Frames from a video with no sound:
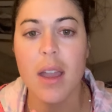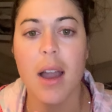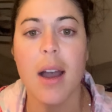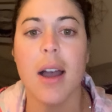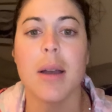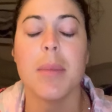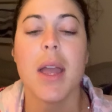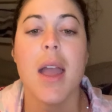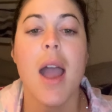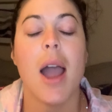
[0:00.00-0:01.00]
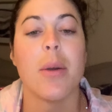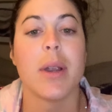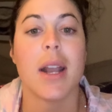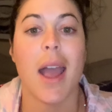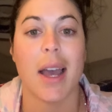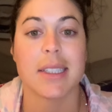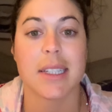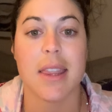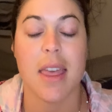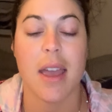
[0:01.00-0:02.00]
I would
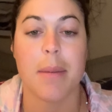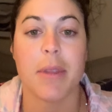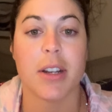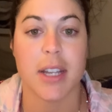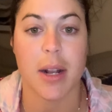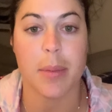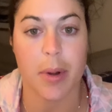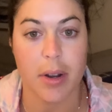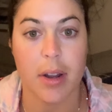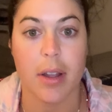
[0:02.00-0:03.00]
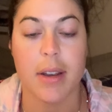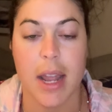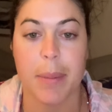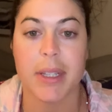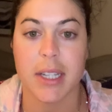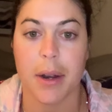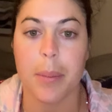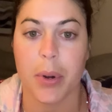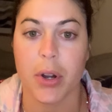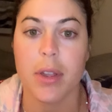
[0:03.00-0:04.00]
ask them their date of birth, name and date
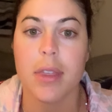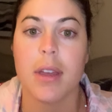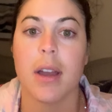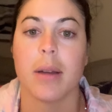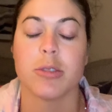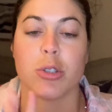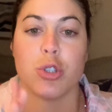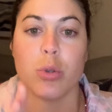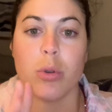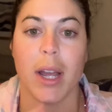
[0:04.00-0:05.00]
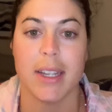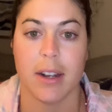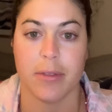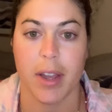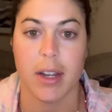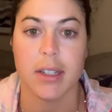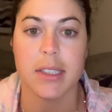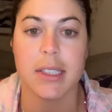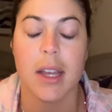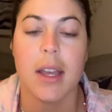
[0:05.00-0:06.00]
of birth, so two
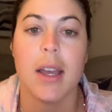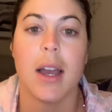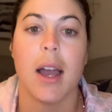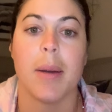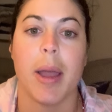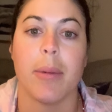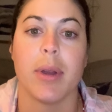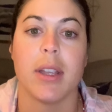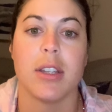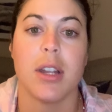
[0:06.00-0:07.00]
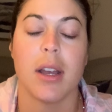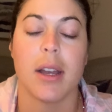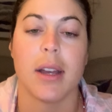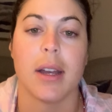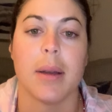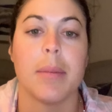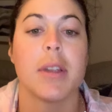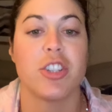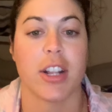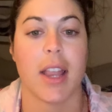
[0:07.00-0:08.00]
identifiers. I would
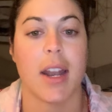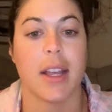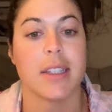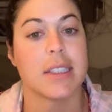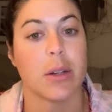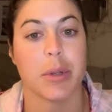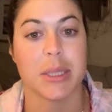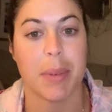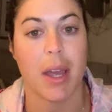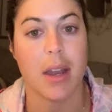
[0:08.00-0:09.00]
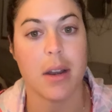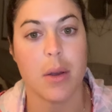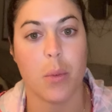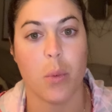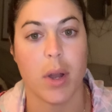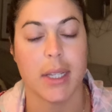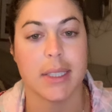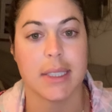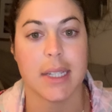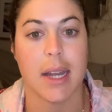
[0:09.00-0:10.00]
check that against their wristband
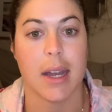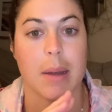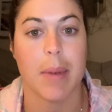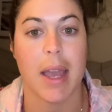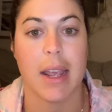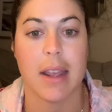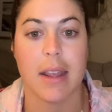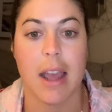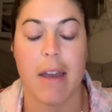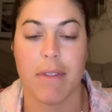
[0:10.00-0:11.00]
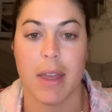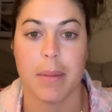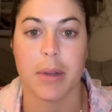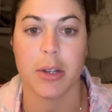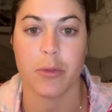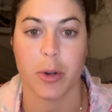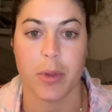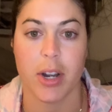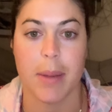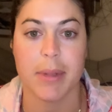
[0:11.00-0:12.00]
once I have them confirm
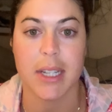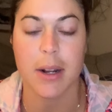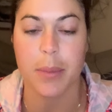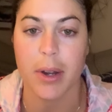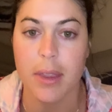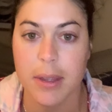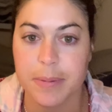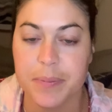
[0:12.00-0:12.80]
their name and date of birth.